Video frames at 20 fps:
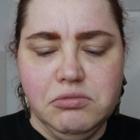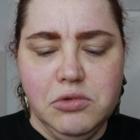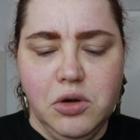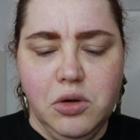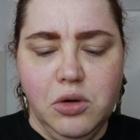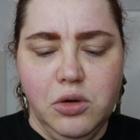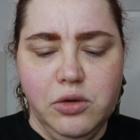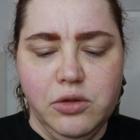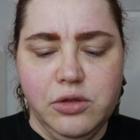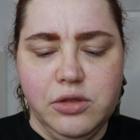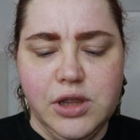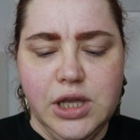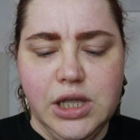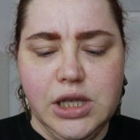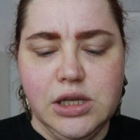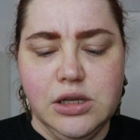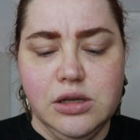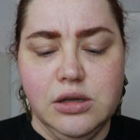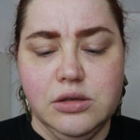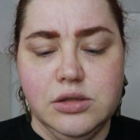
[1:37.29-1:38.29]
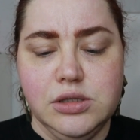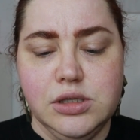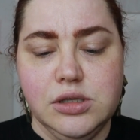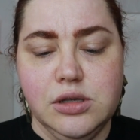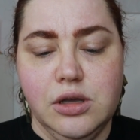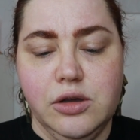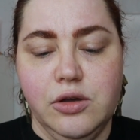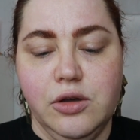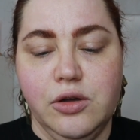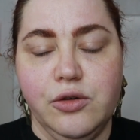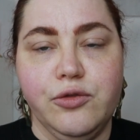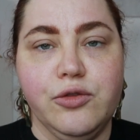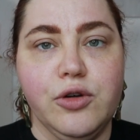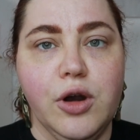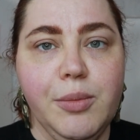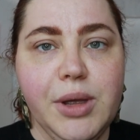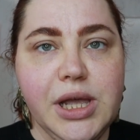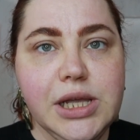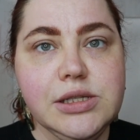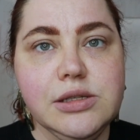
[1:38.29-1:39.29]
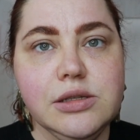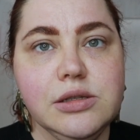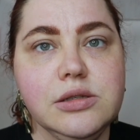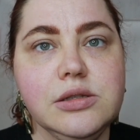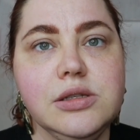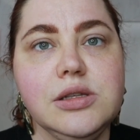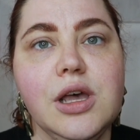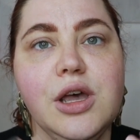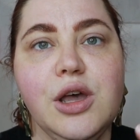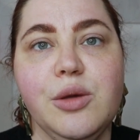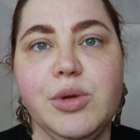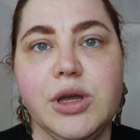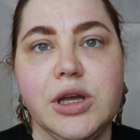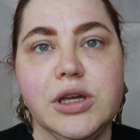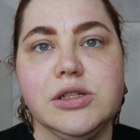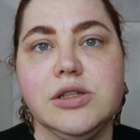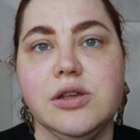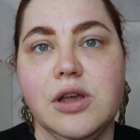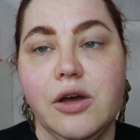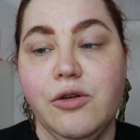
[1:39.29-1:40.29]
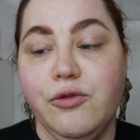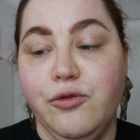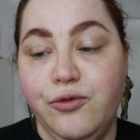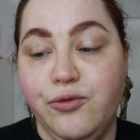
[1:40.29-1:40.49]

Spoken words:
whole things from Essence, because